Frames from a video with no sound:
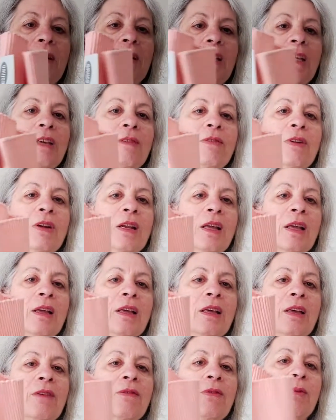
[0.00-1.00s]
even
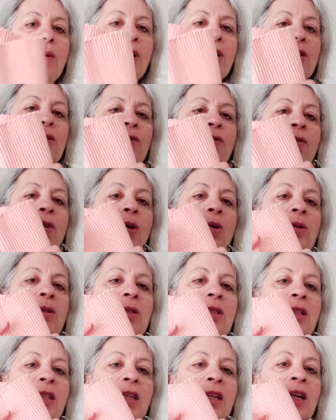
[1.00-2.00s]
when it's
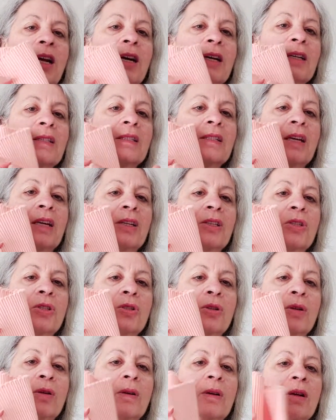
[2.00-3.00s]
folded, it has
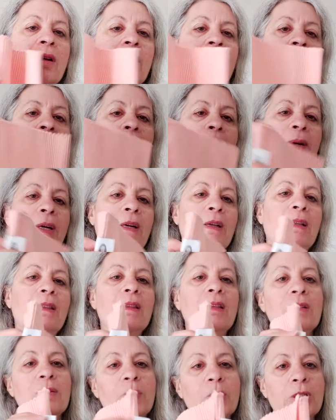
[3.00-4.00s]
texture. But in
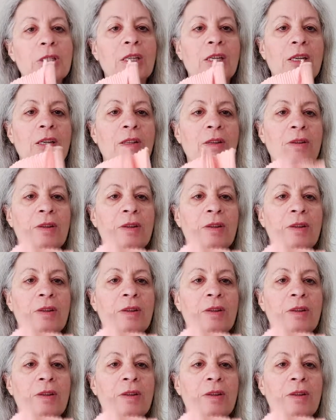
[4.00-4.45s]
this particular